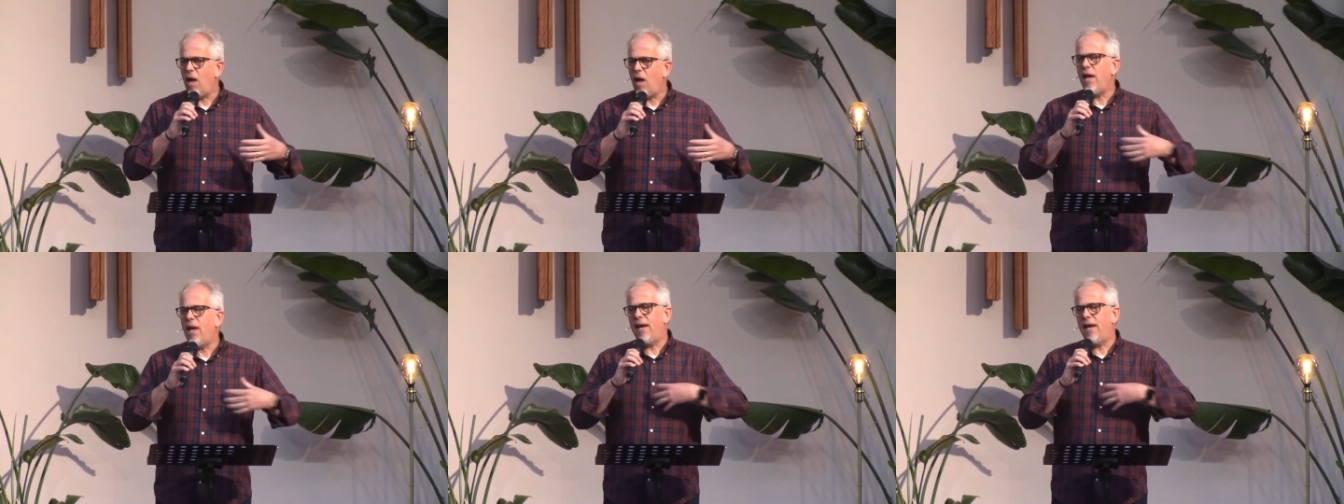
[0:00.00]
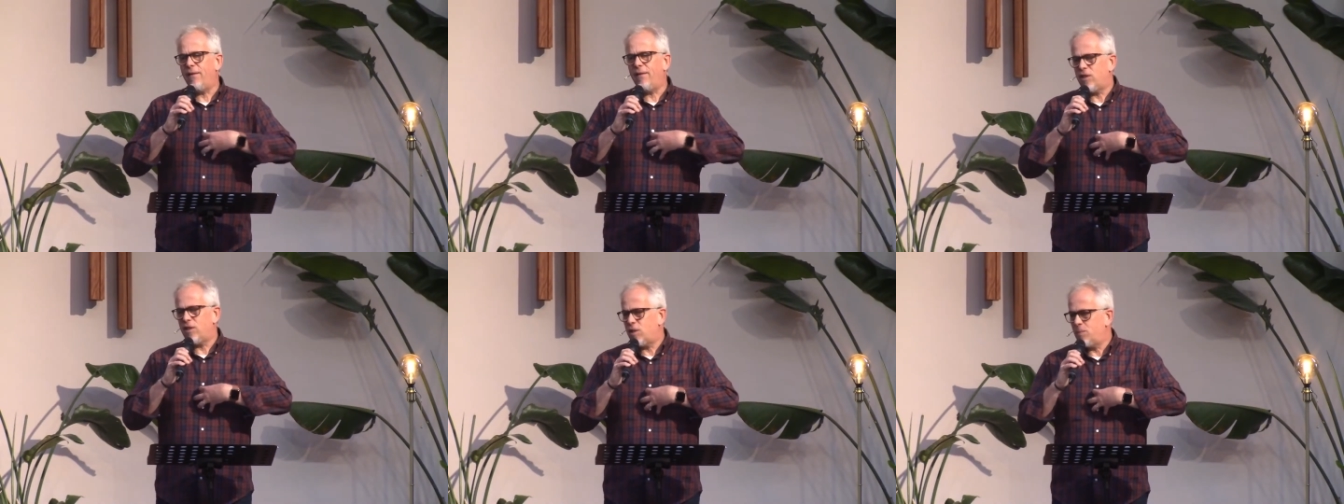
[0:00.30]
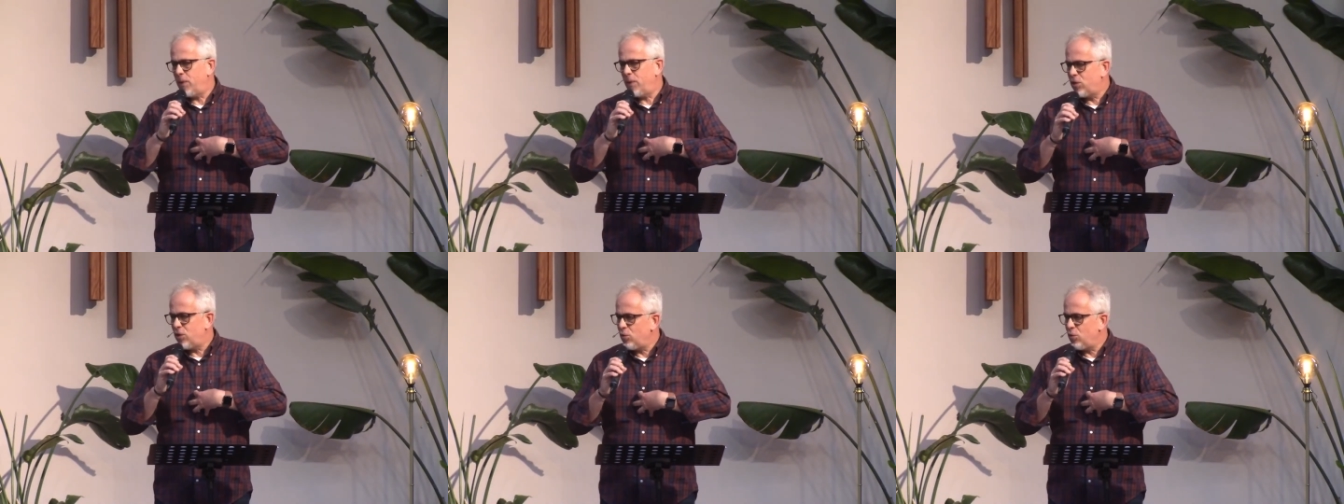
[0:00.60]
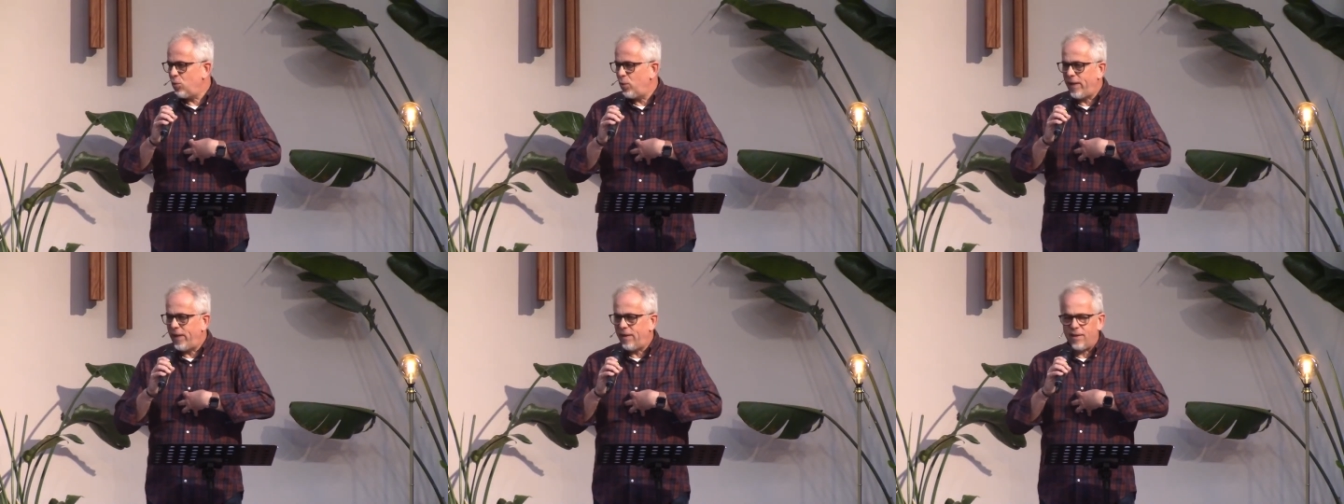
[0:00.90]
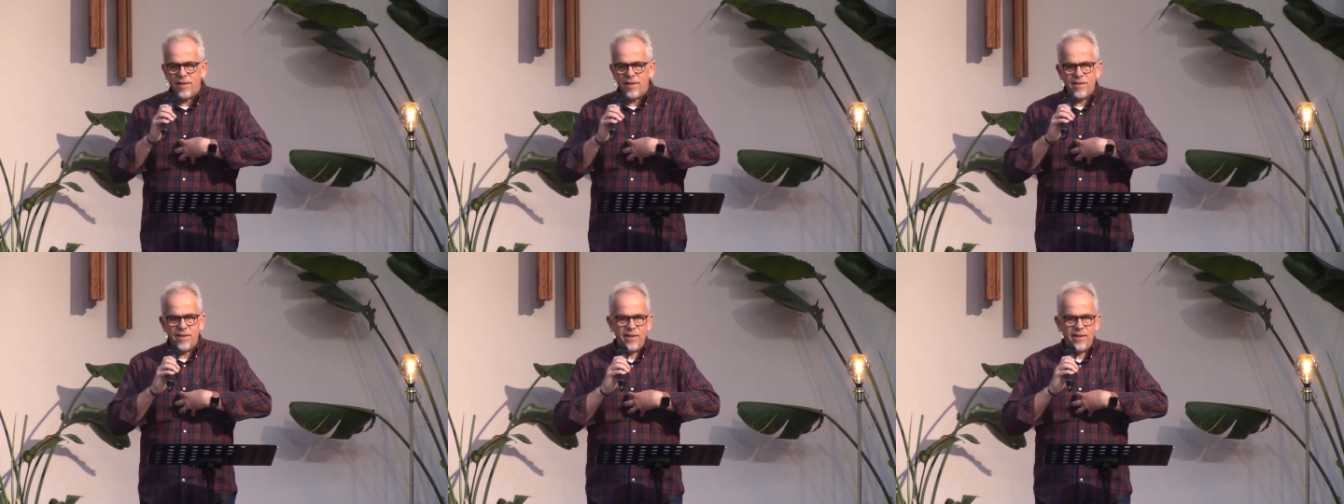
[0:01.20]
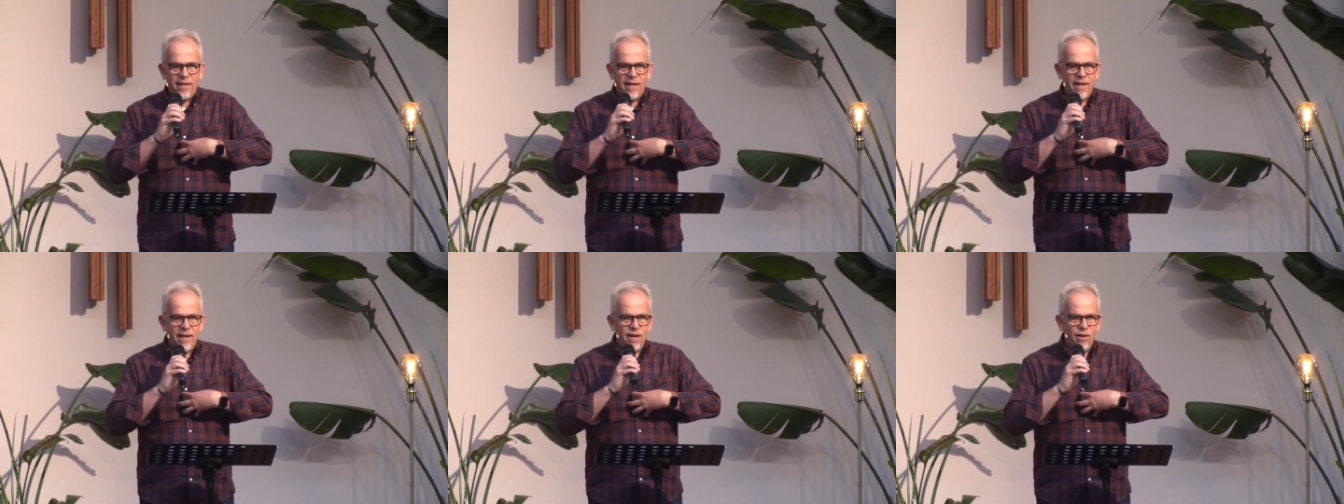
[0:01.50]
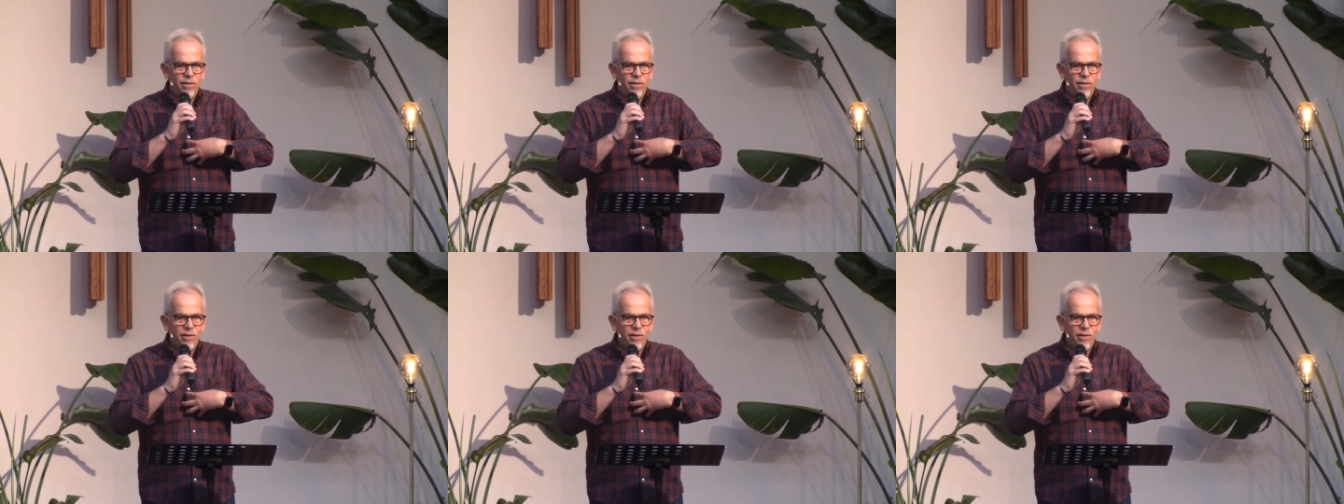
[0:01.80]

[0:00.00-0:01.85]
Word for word: I have a special weakness in that